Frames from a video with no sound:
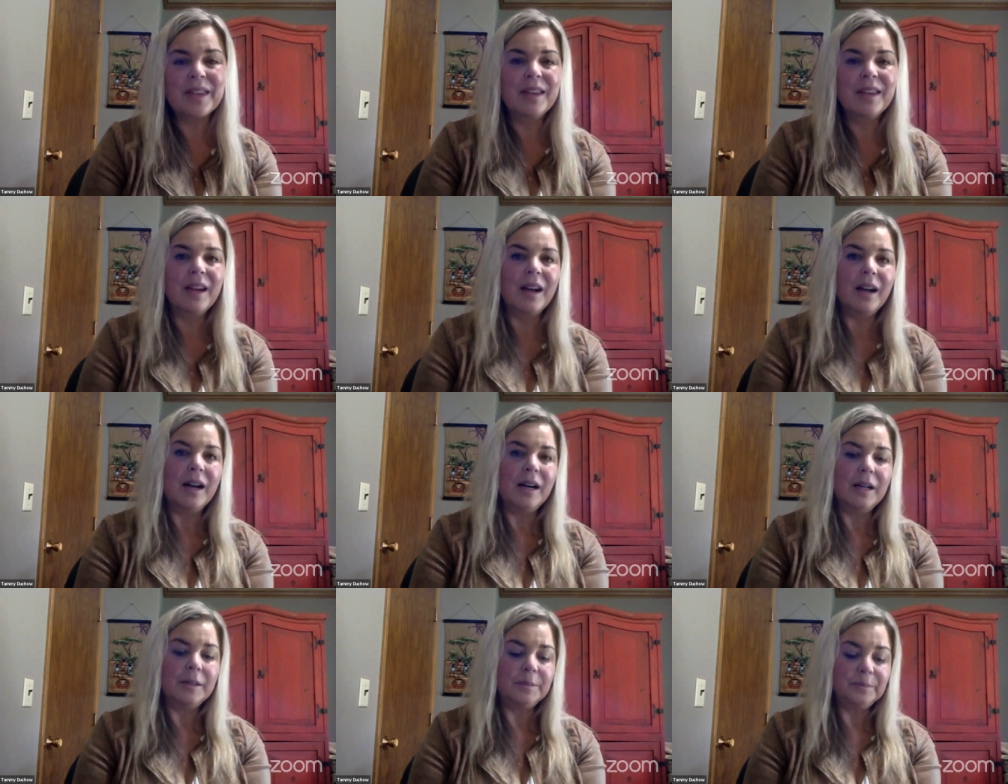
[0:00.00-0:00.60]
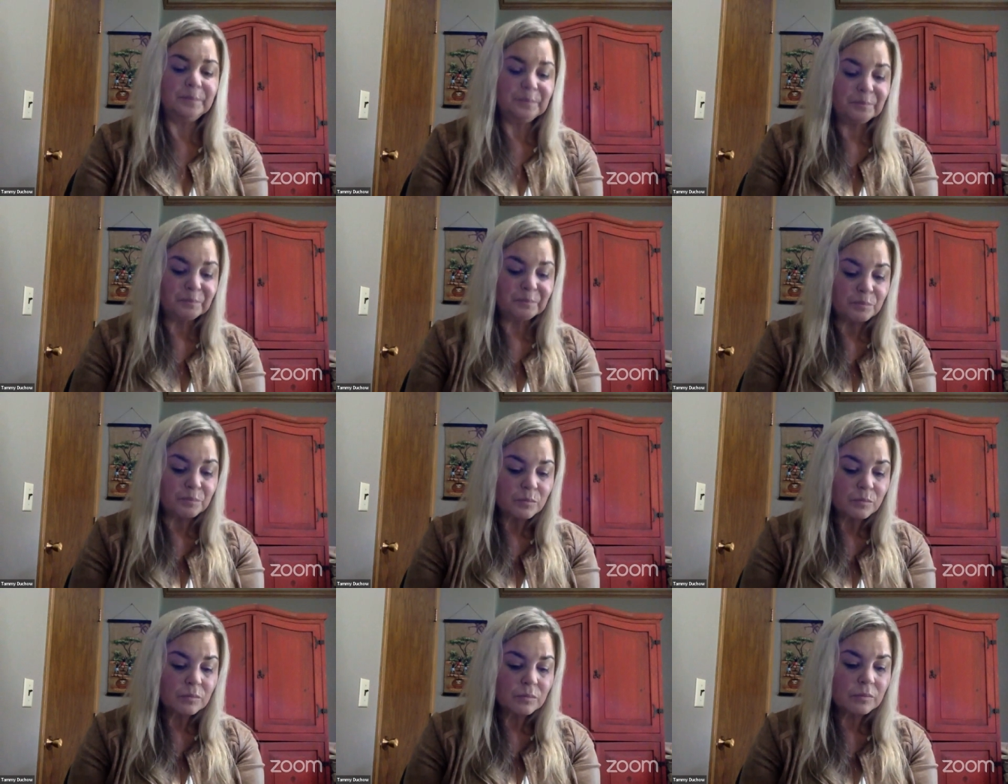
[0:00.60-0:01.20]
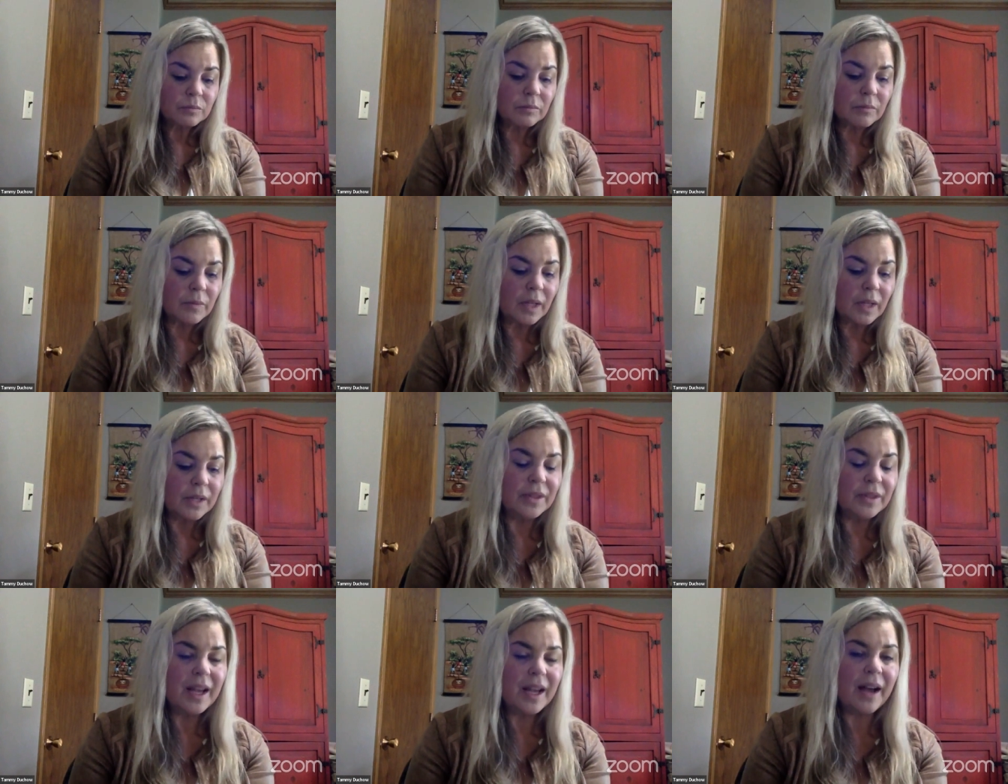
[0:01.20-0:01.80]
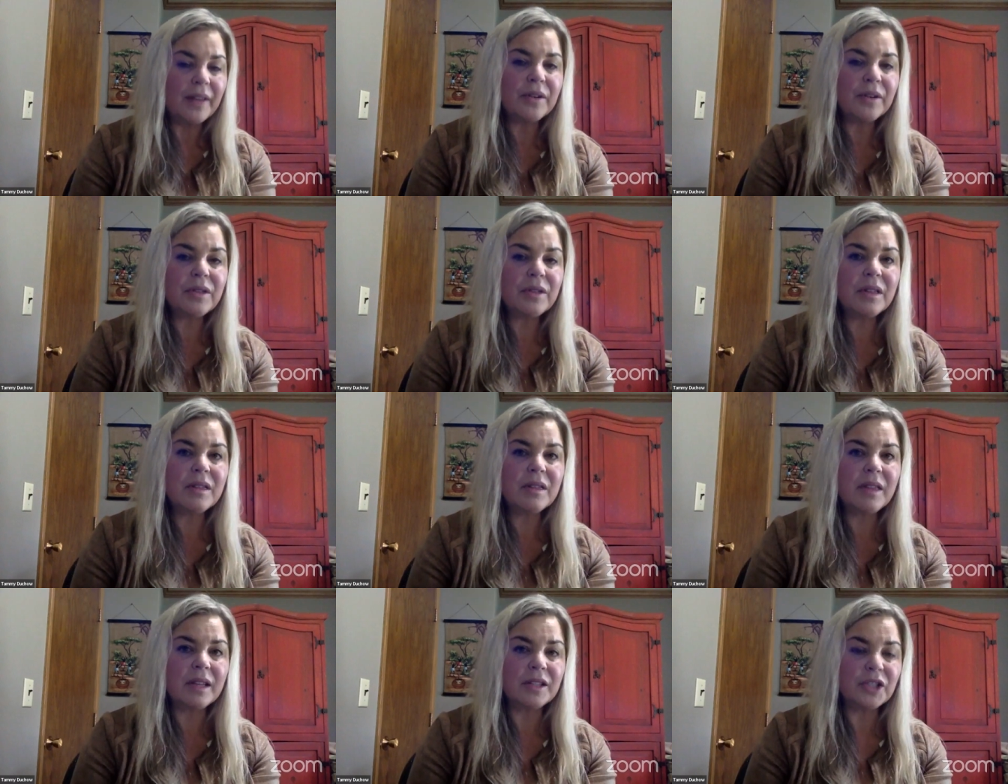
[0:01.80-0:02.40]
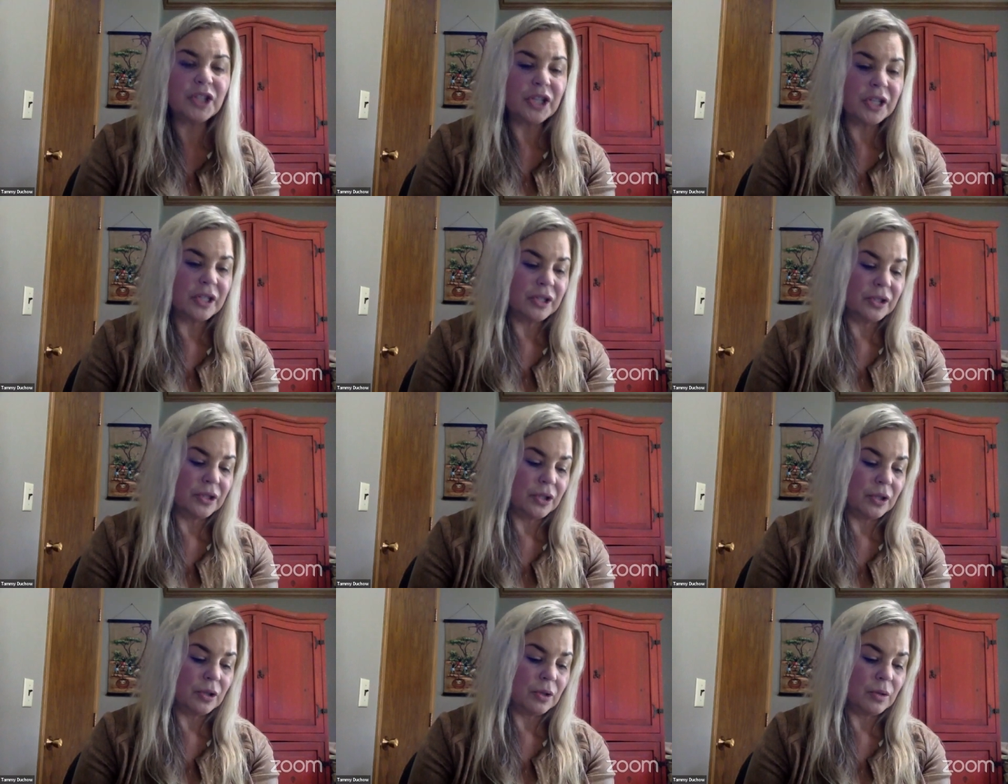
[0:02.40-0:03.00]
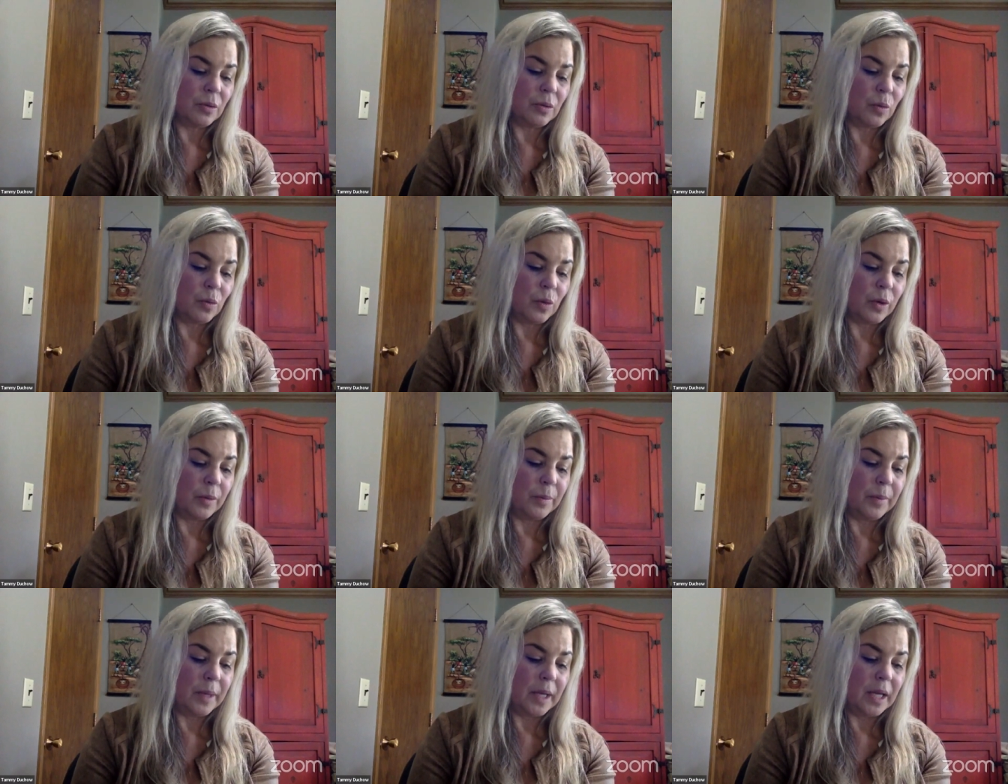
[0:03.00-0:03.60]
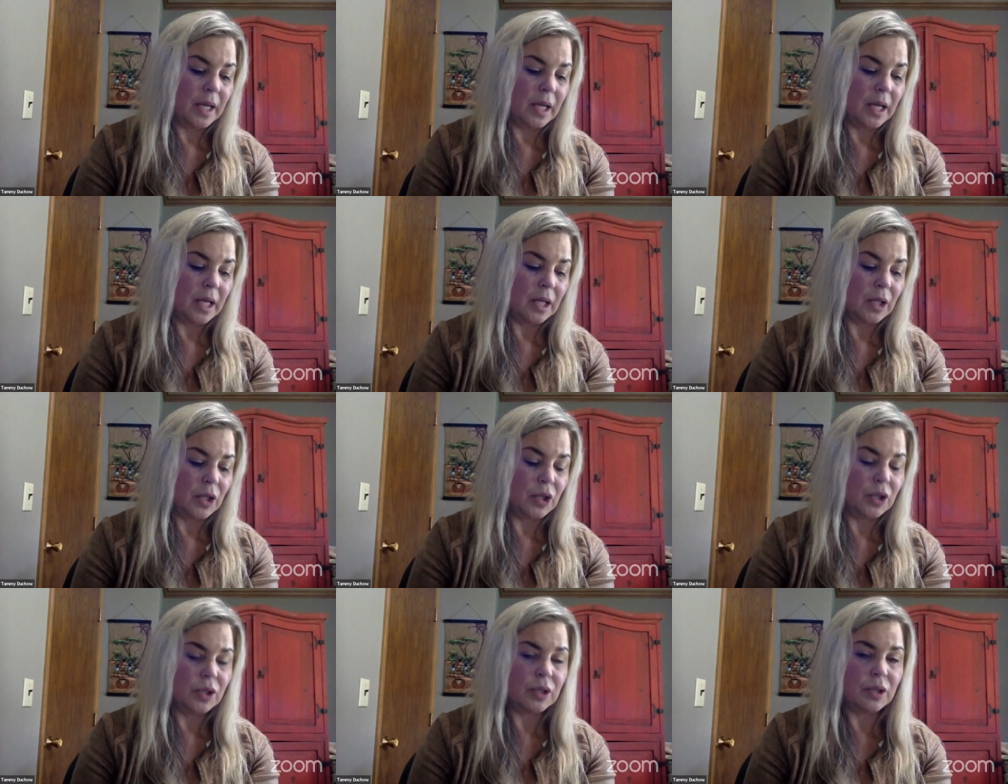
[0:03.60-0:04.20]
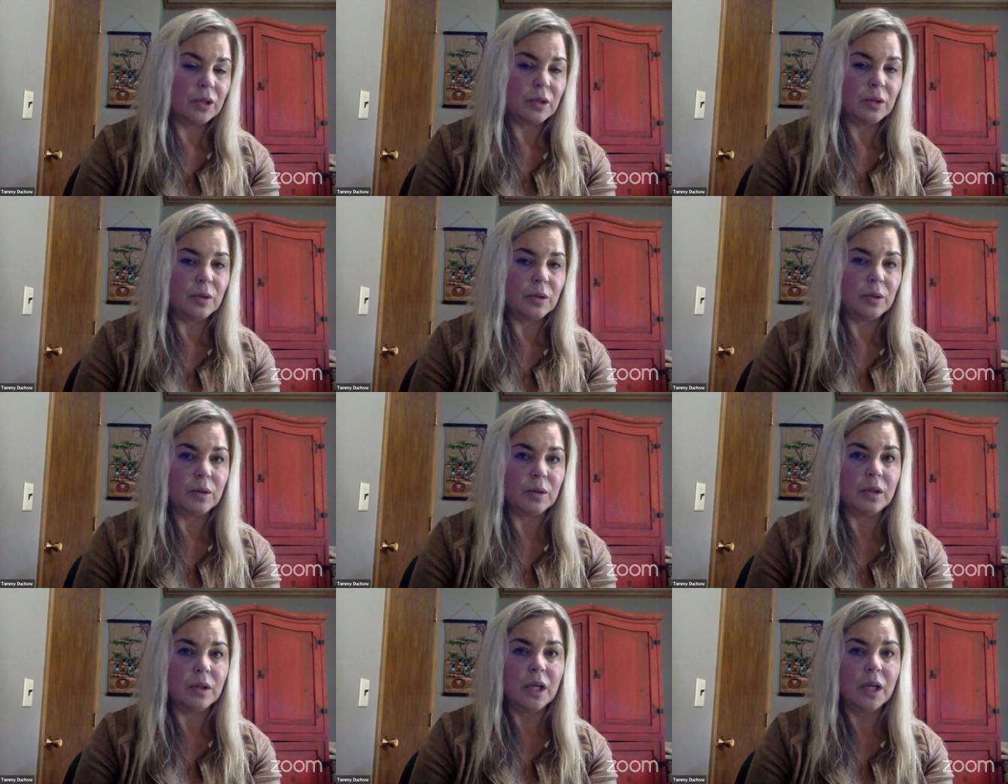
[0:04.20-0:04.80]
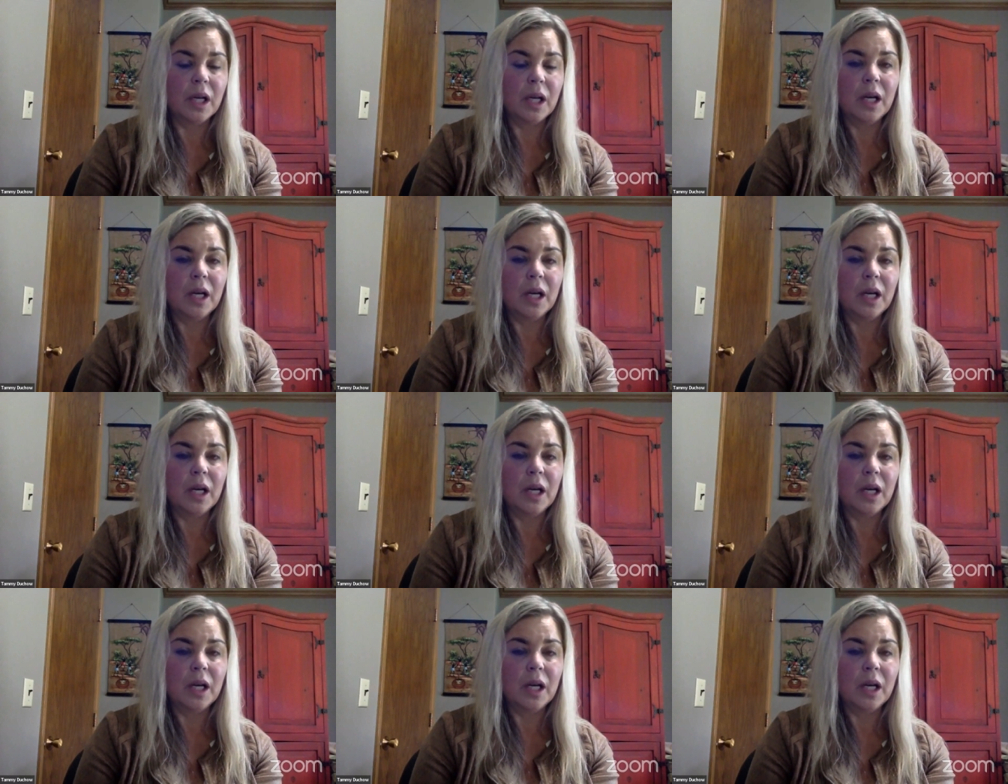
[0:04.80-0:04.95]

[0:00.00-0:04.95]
The other thing that she could do would be to